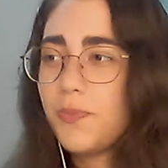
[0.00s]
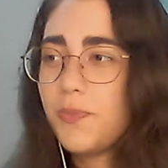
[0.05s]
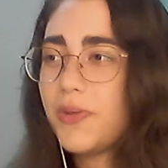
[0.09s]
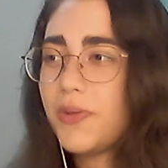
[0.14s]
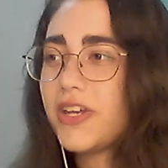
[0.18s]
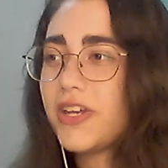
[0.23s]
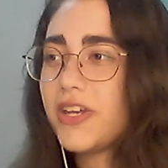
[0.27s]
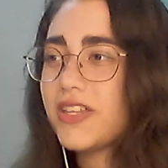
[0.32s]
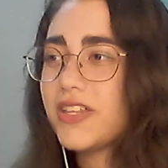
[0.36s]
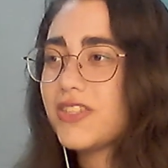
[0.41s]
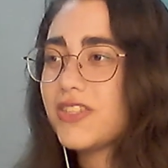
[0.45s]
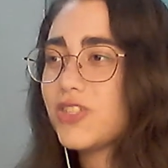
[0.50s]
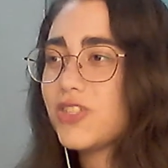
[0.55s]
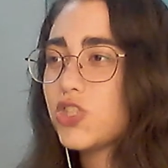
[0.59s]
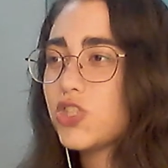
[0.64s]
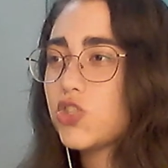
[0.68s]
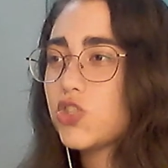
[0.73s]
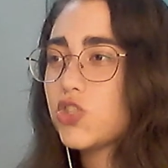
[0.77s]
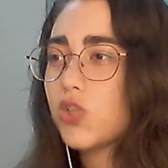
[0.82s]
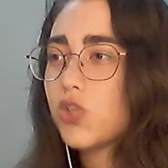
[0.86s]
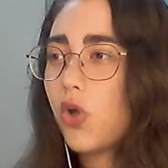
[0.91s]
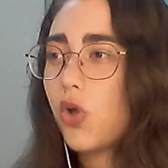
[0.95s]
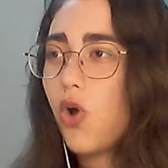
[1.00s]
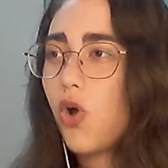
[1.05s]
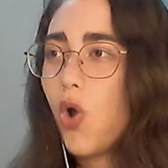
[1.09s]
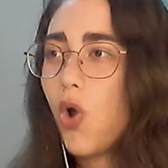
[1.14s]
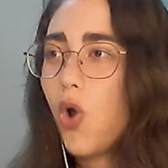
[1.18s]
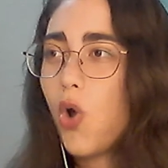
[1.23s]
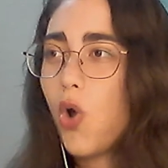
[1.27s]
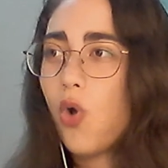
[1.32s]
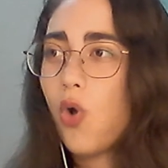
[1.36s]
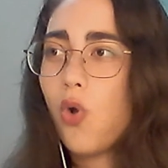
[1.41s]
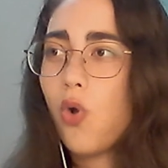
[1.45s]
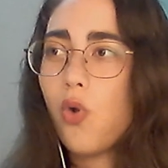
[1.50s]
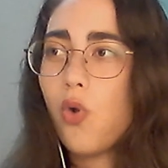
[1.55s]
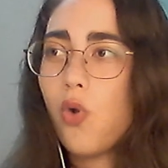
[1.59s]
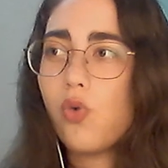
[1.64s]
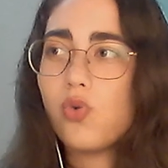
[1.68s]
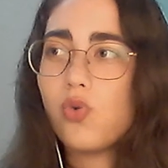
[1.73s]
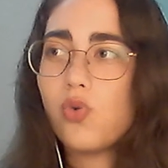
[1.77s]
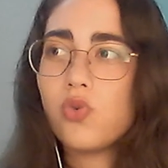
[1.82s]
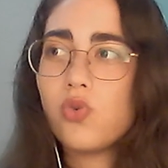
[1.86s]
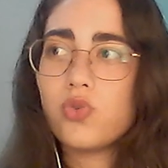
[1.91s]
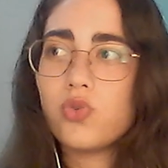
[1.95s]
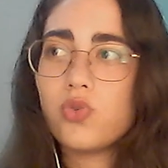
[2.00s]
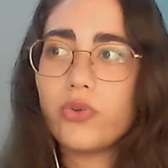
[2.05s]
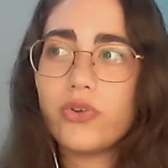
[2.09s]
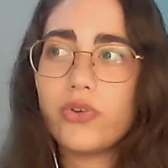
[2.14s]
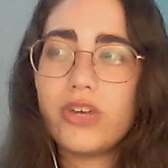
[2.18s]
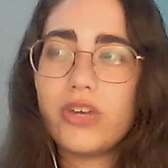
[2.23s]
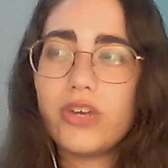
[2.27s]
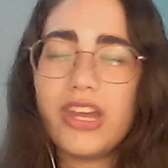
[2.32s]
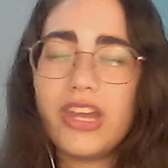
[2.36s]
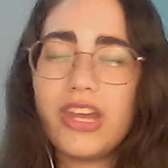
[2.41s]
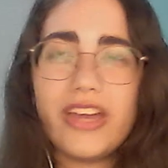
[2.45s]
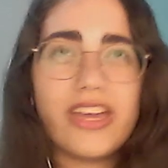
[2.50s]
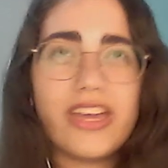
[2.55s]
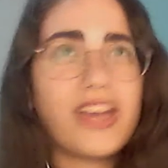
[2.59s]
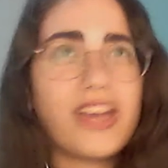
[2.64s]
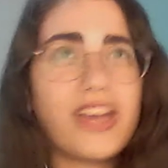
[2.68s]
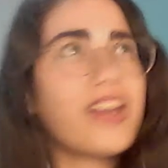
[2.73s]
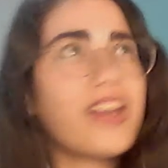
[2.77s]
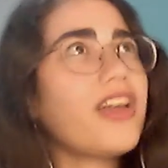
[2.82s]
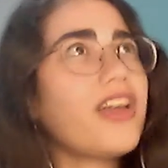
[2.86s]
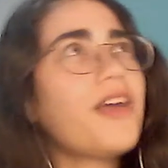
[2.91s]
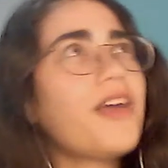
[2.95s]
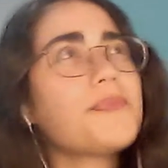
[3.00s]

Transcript: but it's so like,